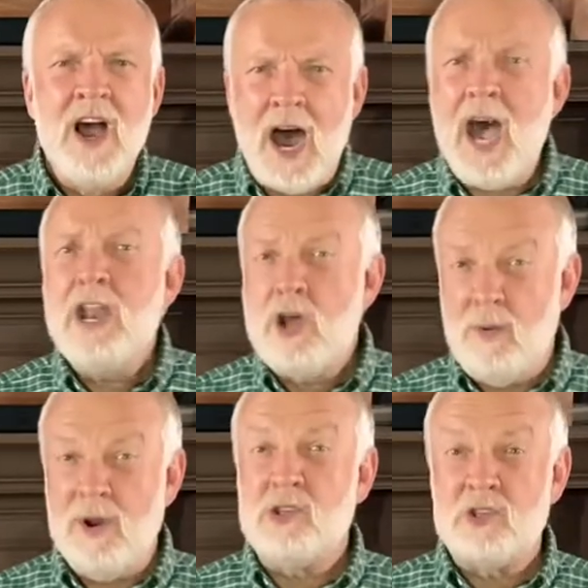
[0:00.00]
I know
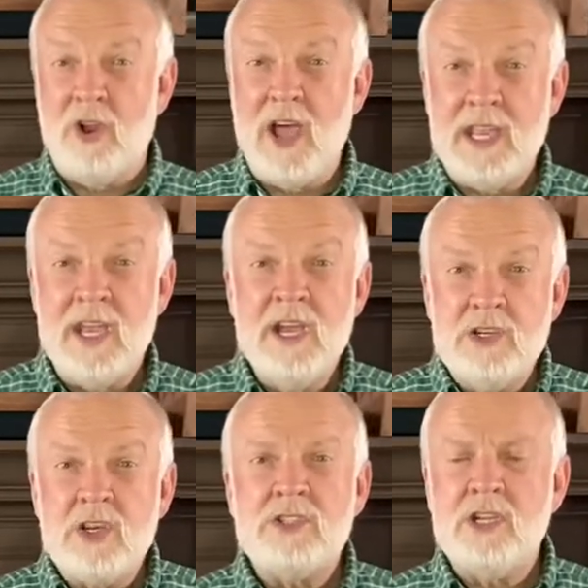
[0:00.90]
what it's like
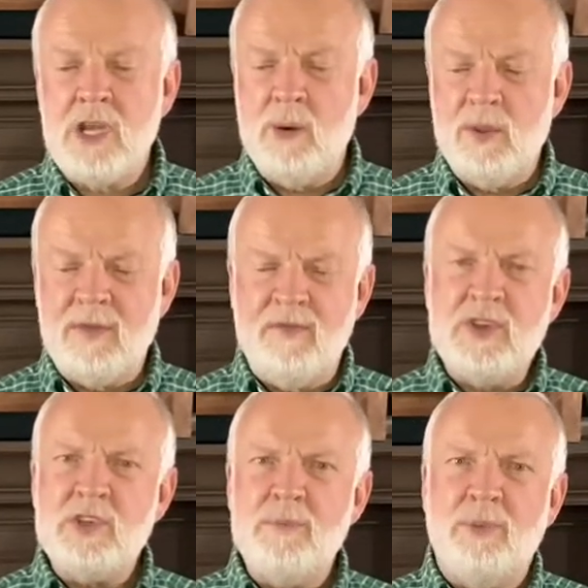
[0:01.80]
just to go with a
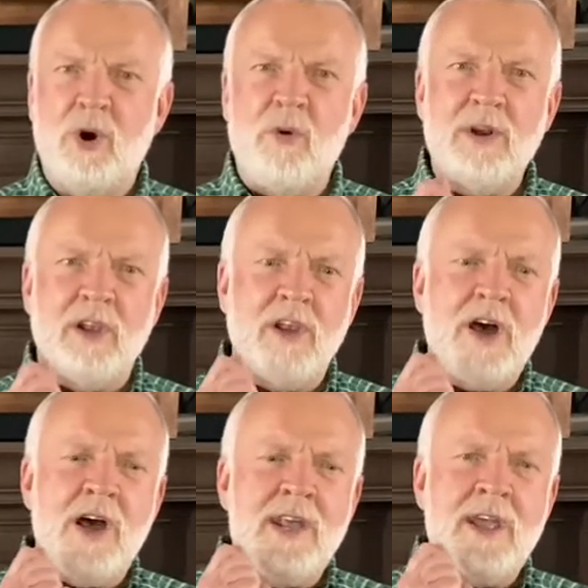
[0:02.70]
fishing pole and a
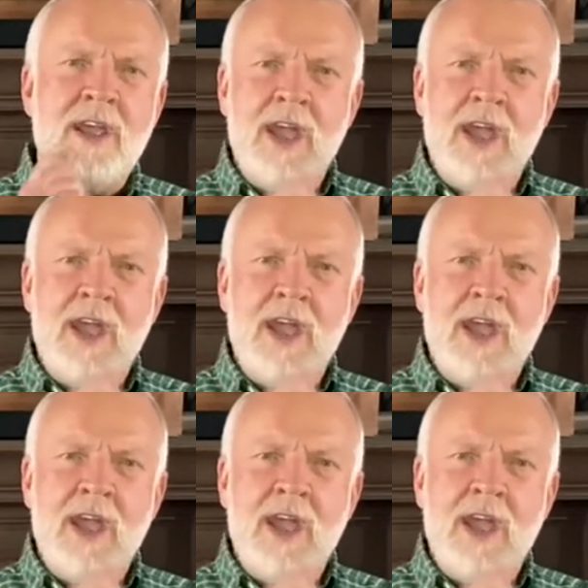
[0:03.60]
line